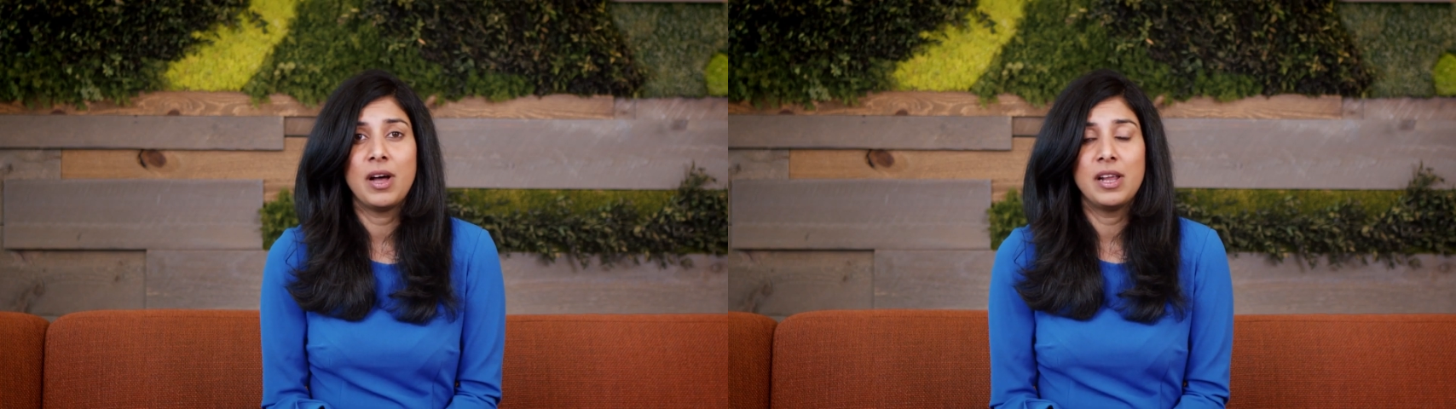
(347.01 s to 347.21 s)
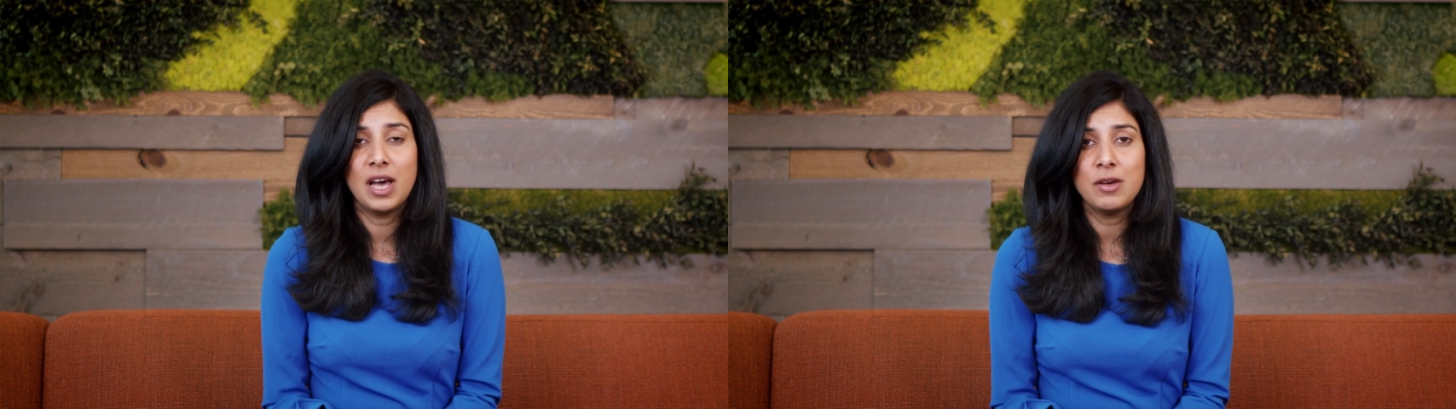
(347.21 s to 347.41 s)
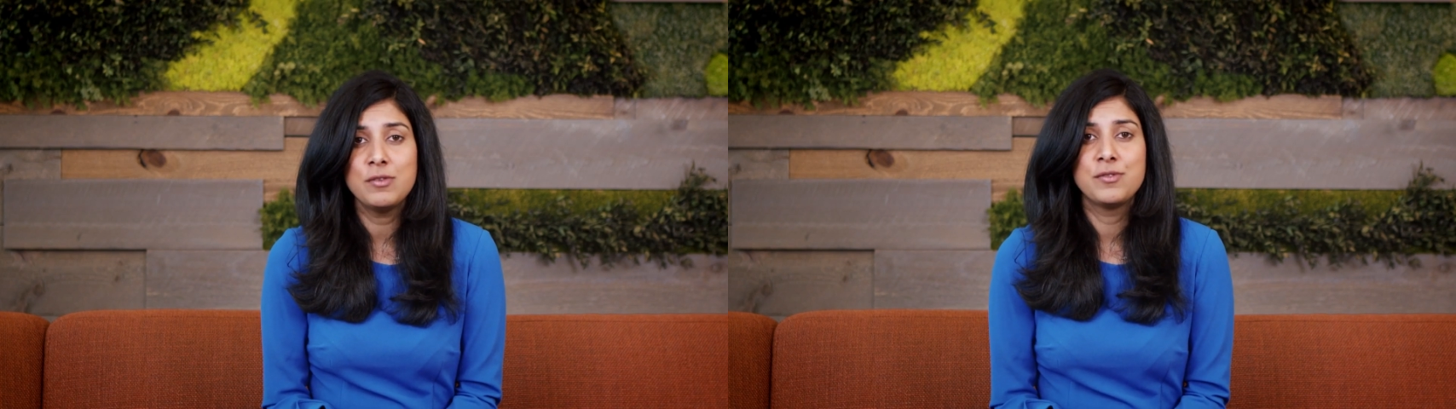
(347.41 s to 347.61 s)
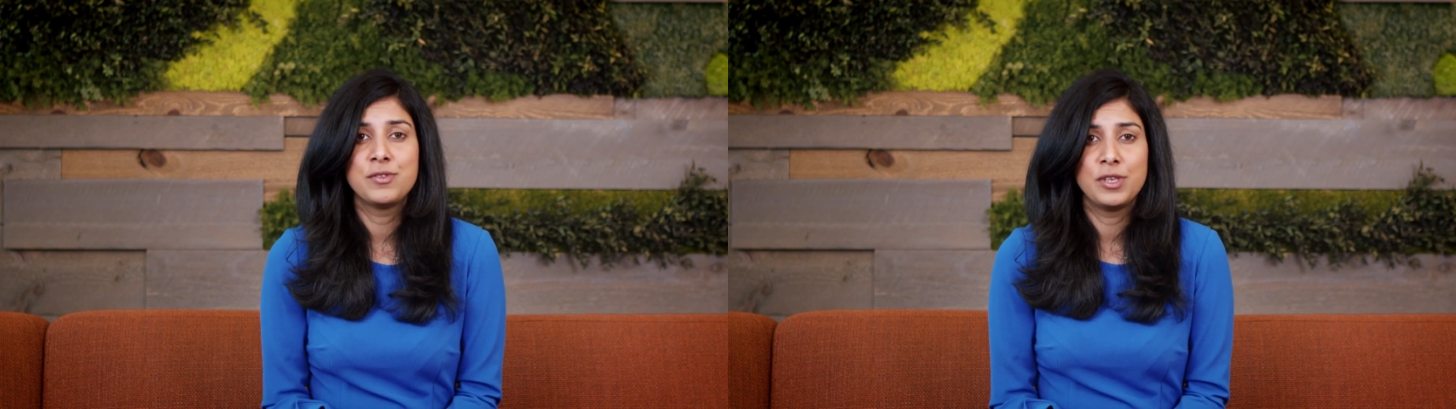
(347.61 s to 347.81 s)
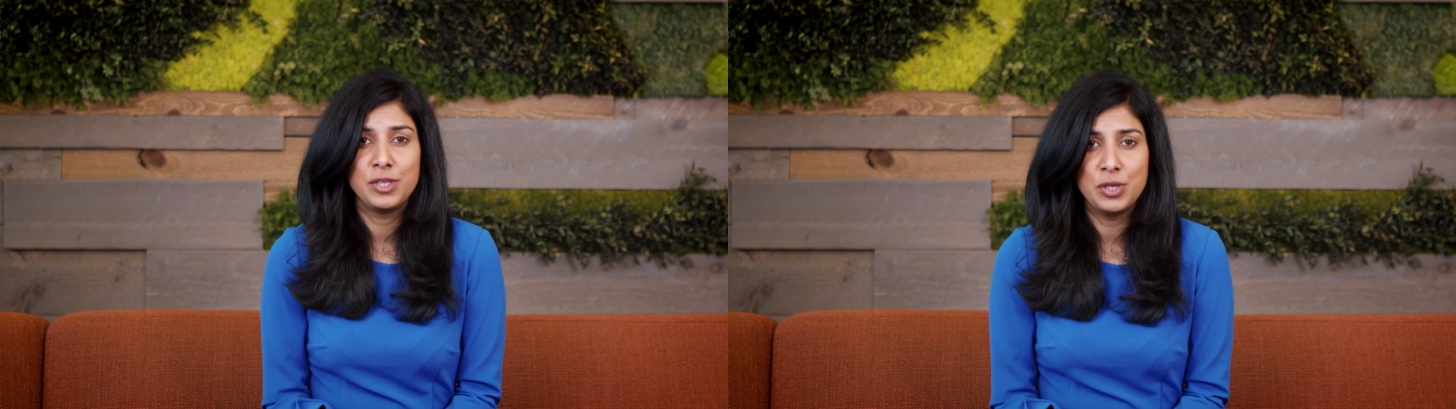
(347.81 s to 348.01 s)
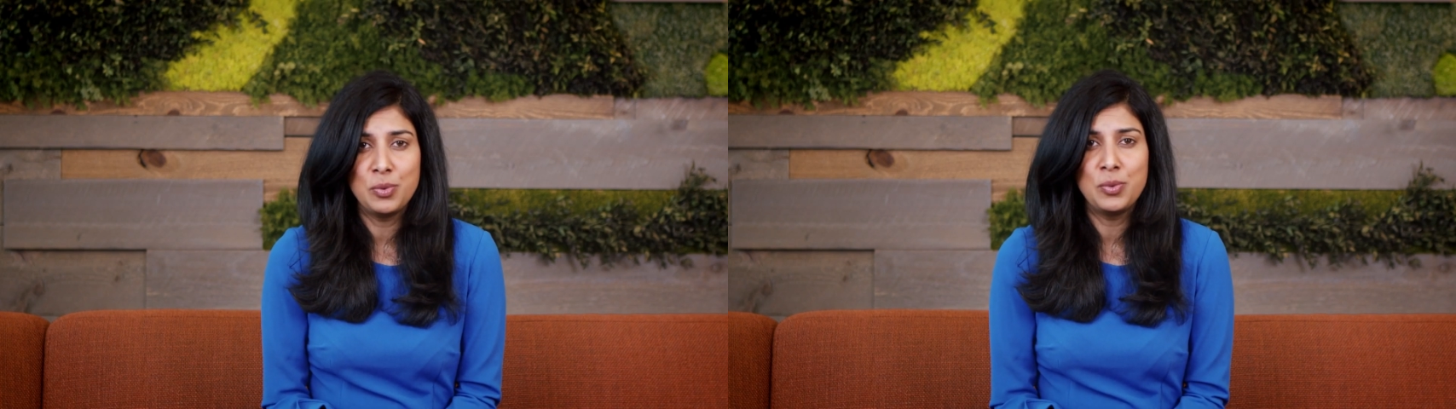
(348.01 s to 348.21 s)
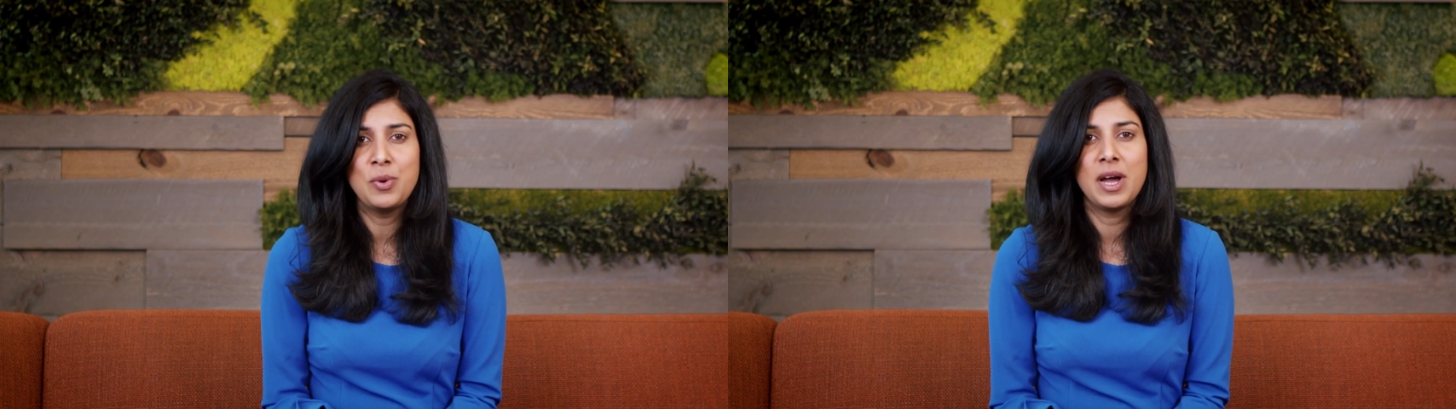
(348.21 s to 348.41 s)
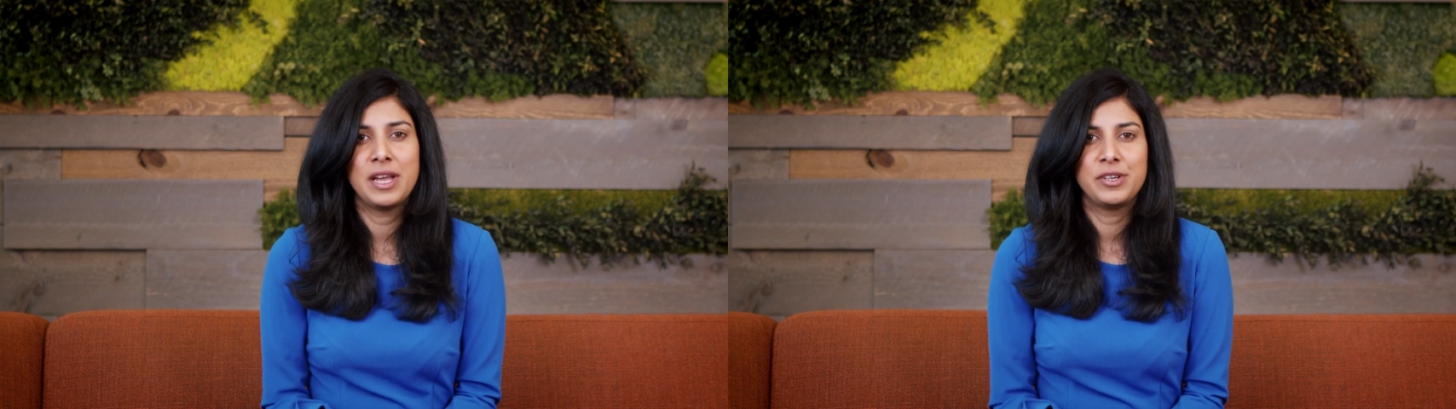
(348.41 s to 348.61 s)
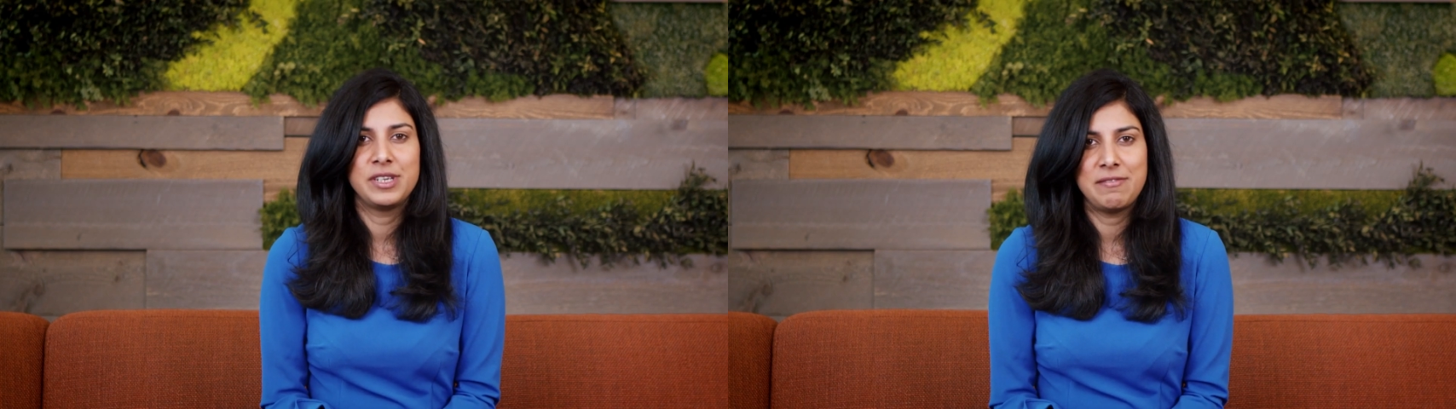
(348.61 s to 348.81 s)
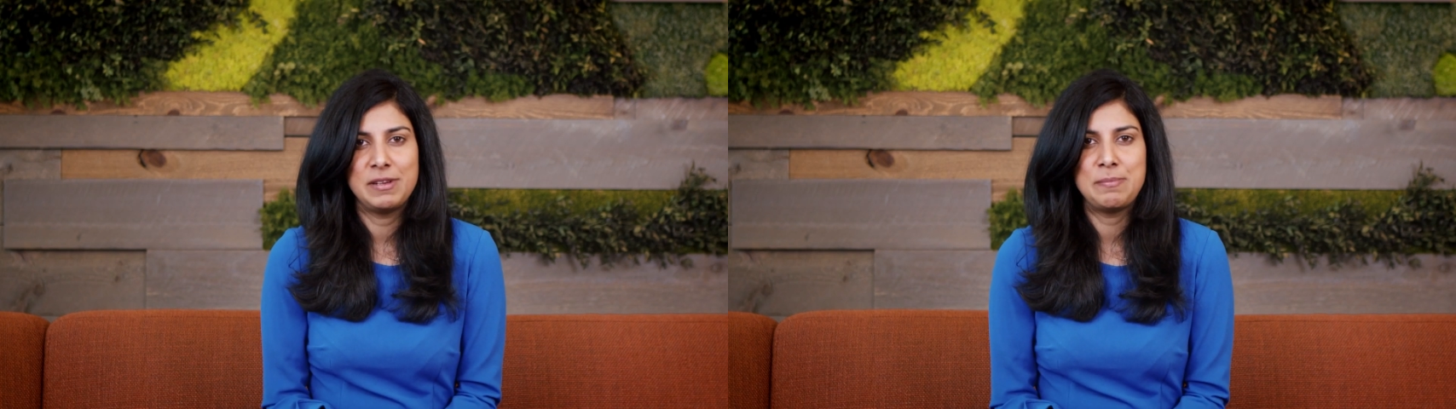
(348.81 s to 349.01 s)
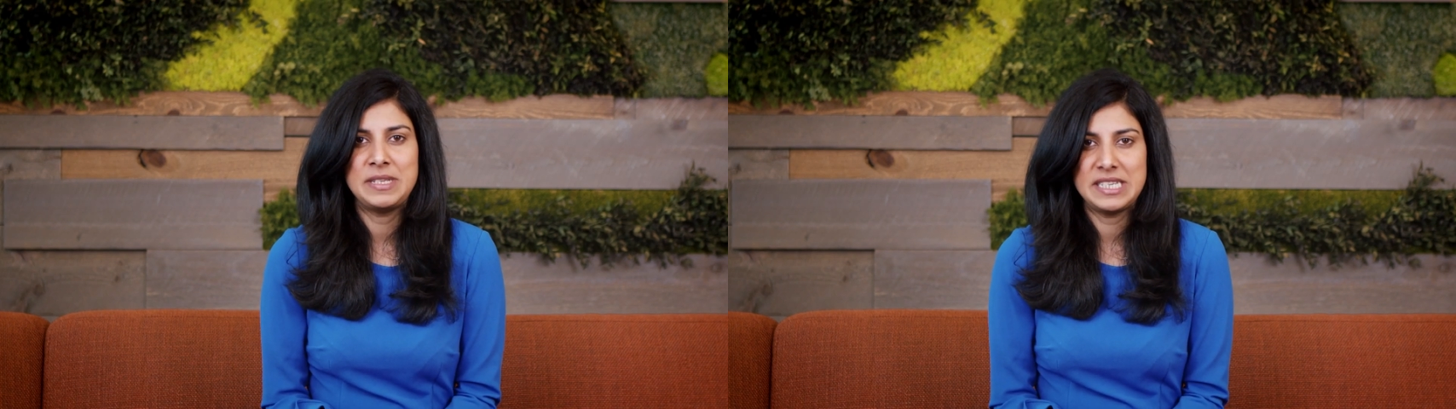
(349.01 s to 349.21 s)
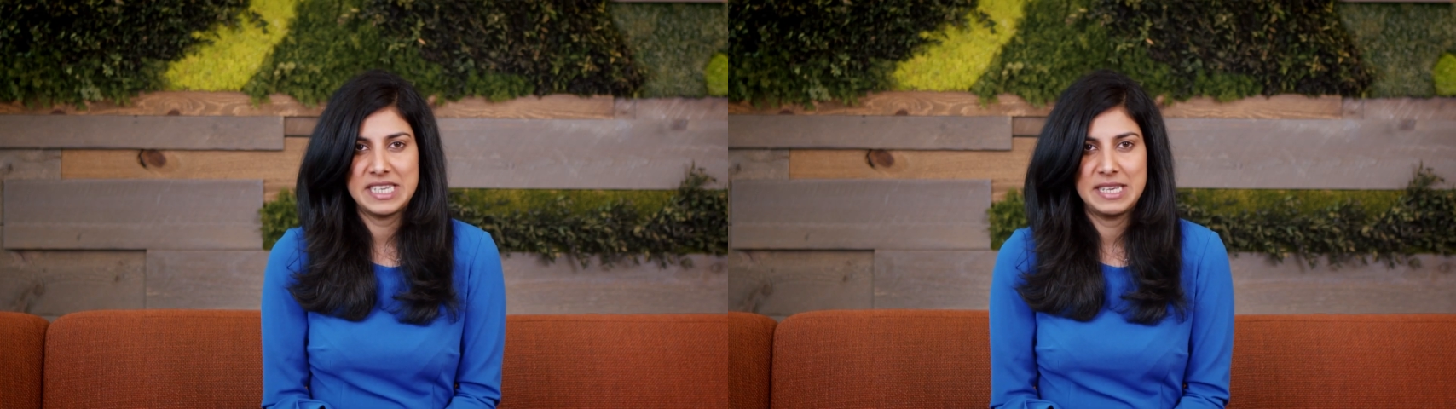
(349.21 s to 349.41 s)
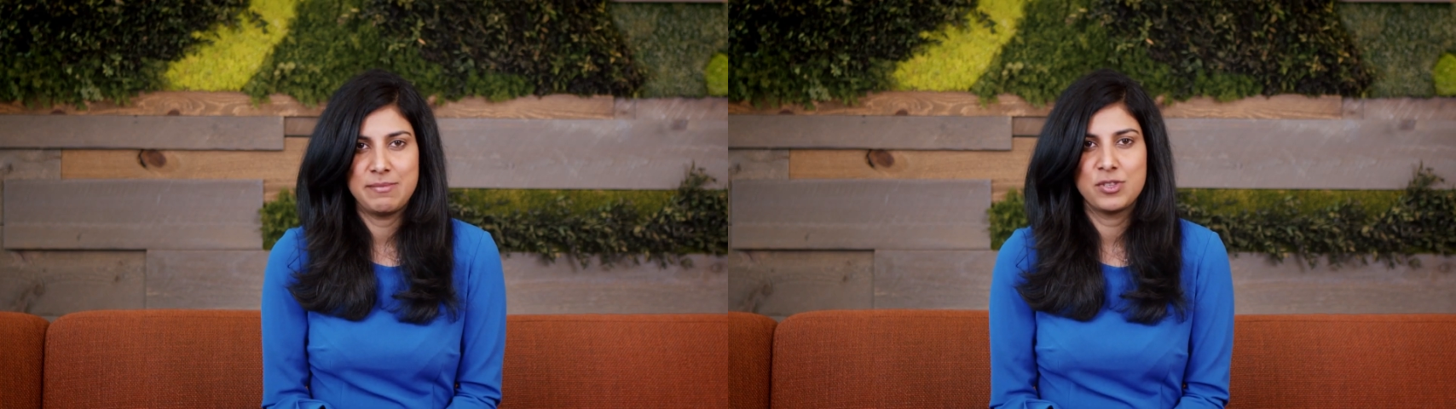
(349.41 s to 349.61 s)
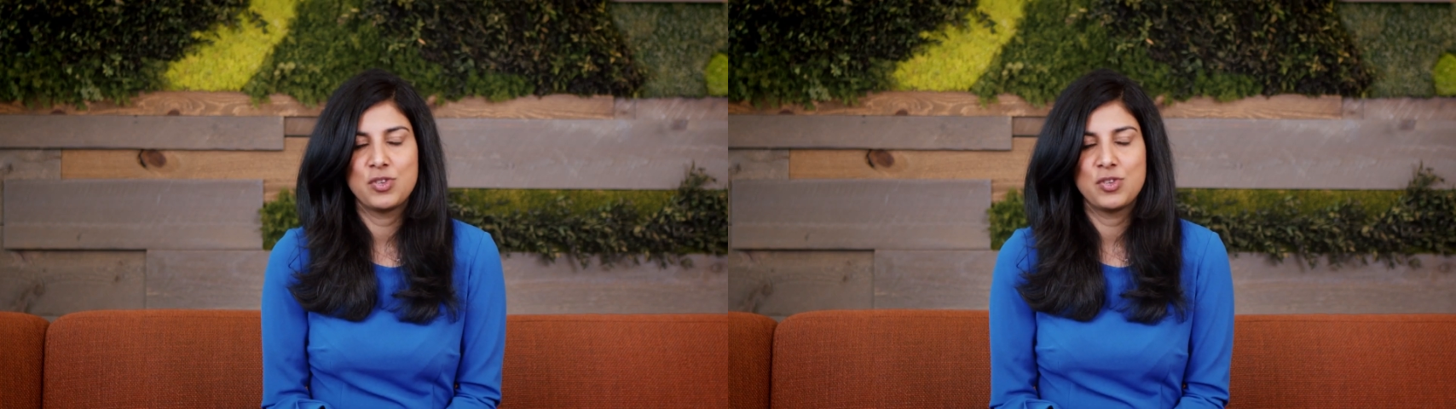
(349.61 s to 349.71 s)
allows you and your development teams